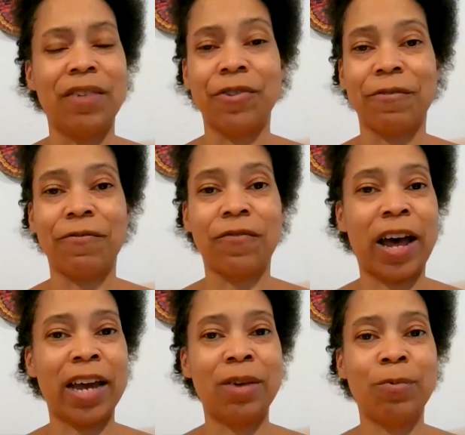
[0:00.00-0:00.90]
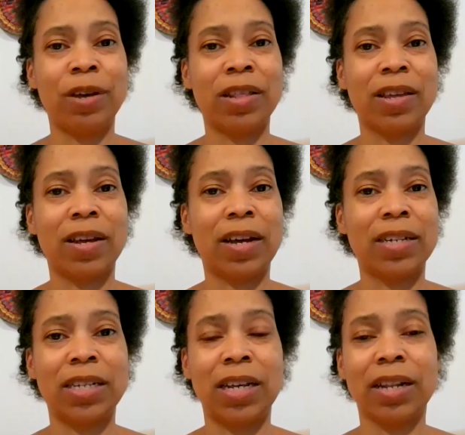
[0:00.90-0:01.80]
If you're fine with
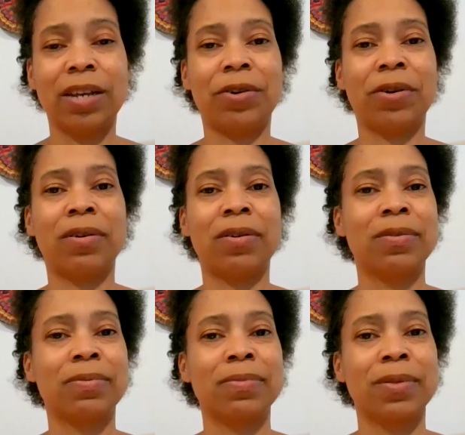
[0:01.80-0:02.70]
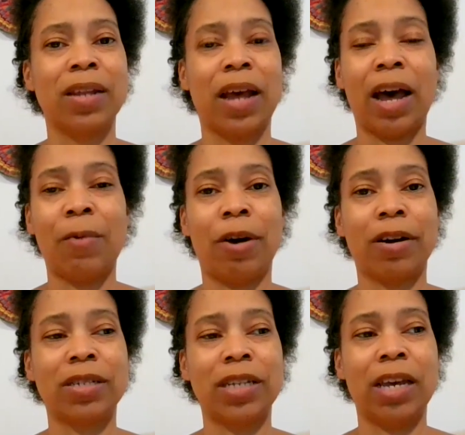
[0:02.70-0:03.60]
a 10-liter hot
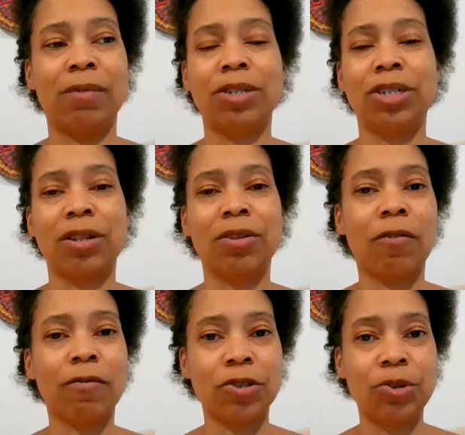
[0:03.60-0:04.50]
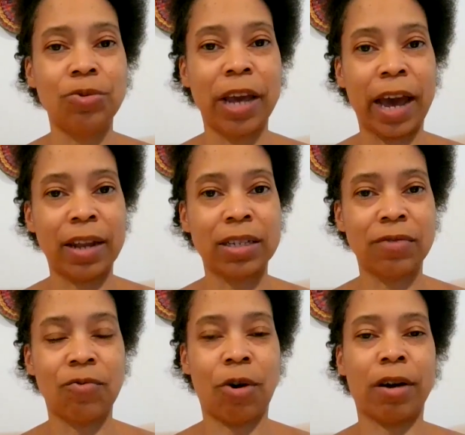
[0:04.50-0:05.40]
water tank, which is a little over 2 gallons
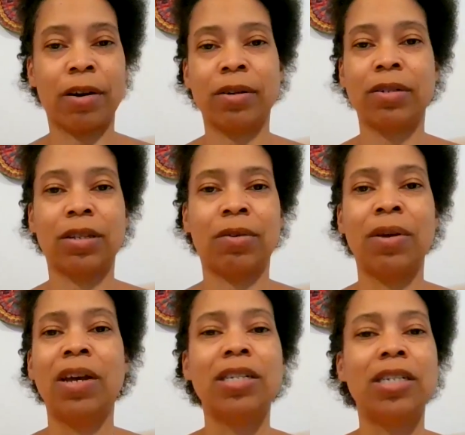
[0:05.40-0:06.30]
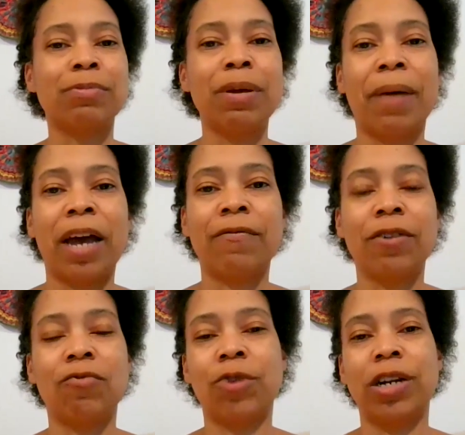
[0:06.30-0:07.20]
of water. So just be
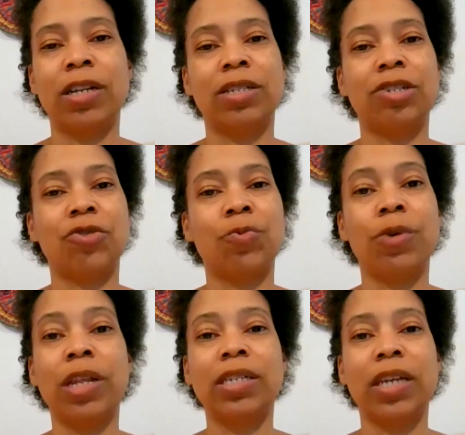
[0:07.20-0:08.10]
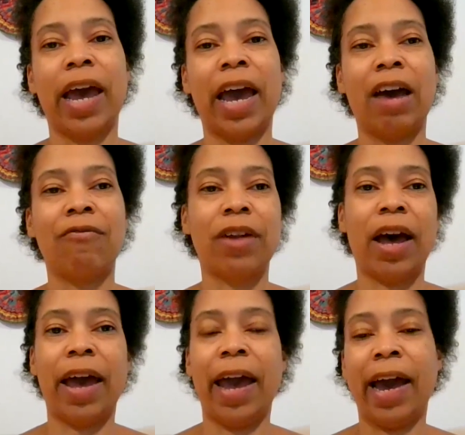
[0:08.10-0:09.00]
mindful of what it is that you're willing to have,
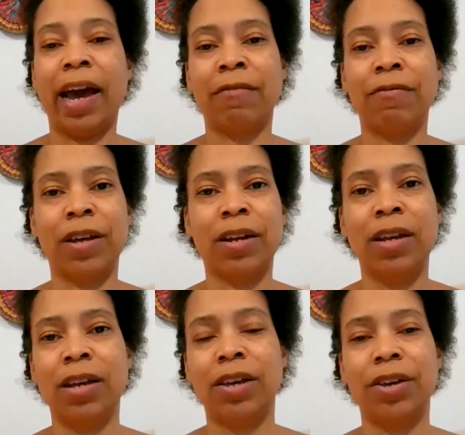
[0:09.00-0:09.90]
not have, and